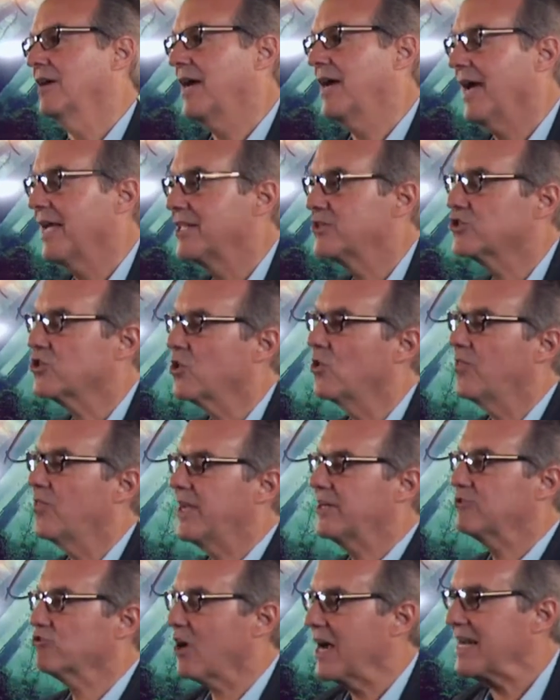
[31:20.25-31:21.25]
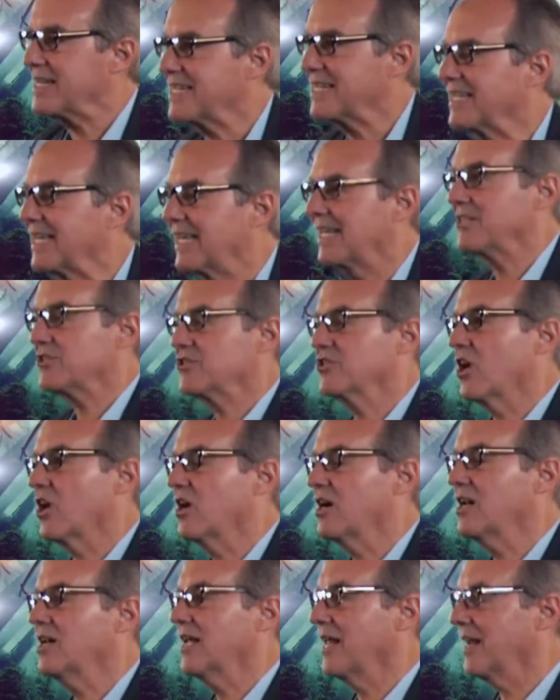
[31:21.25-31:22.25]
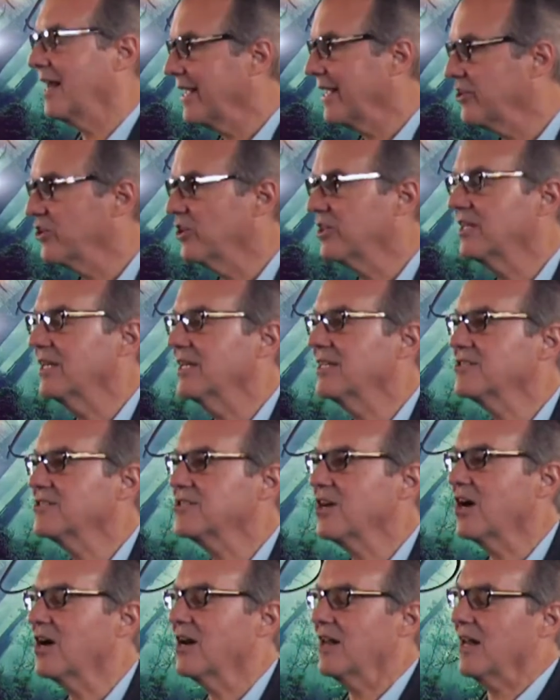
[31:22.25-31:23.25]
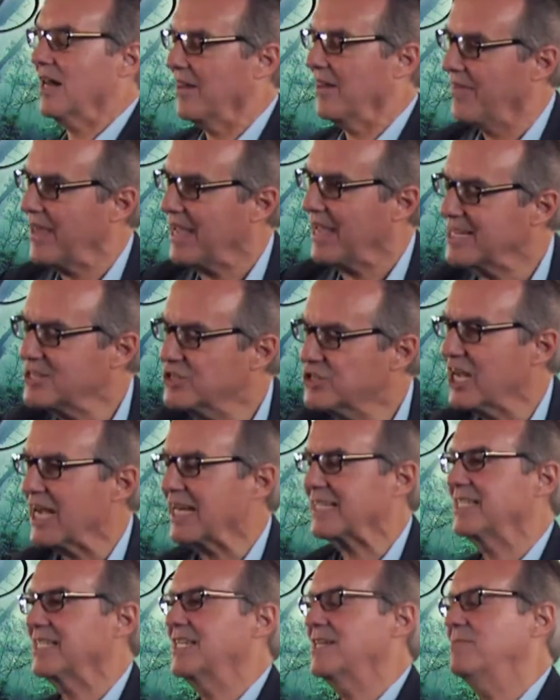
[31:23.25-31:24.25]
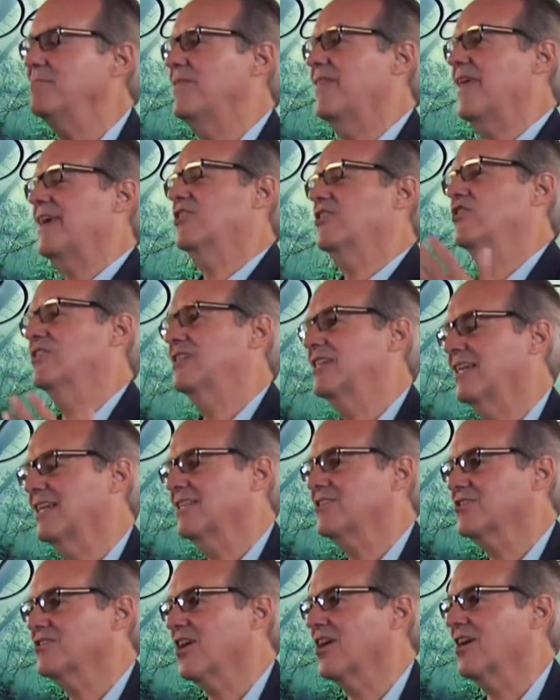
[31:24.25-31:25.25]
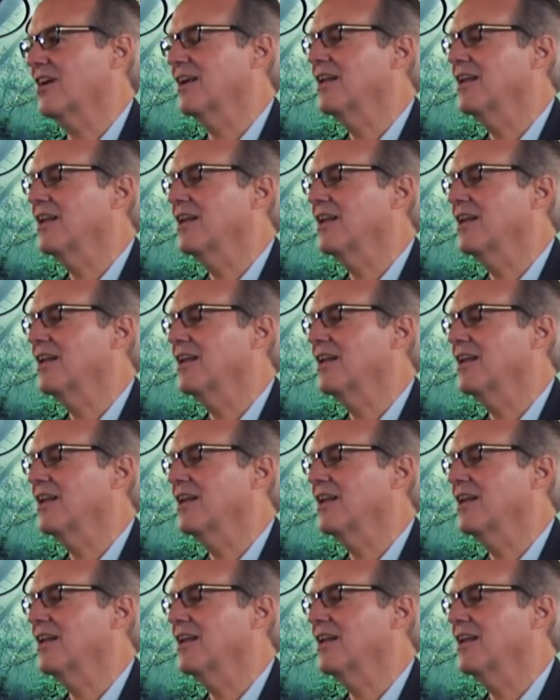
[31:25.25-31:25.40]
And so they tried to get it started, and they couldn't get it started. And they injected him, and they couldn't get it started.